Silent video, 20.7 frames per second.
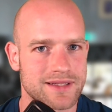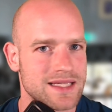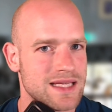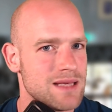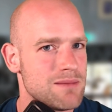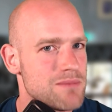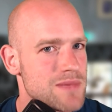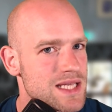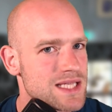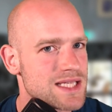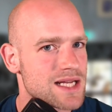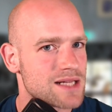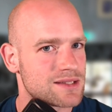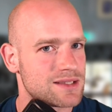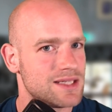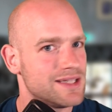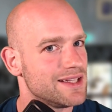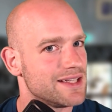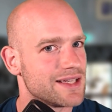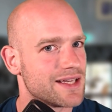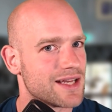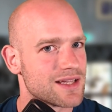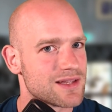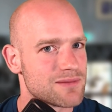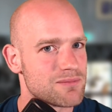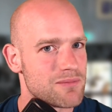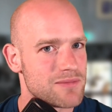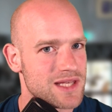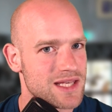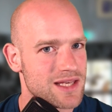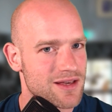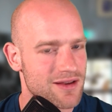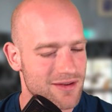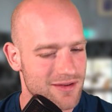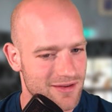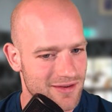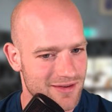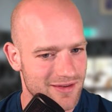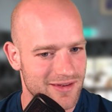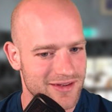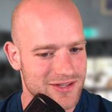immediately got me
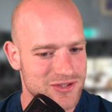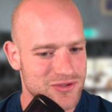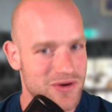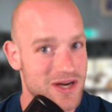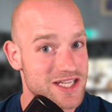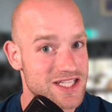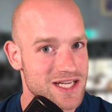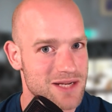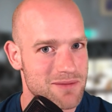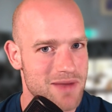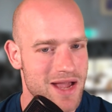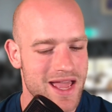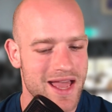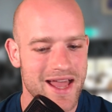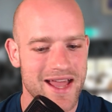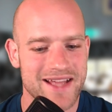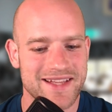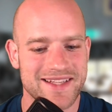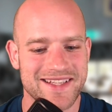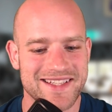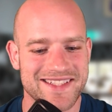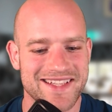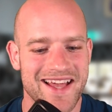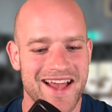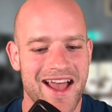scratching my head is,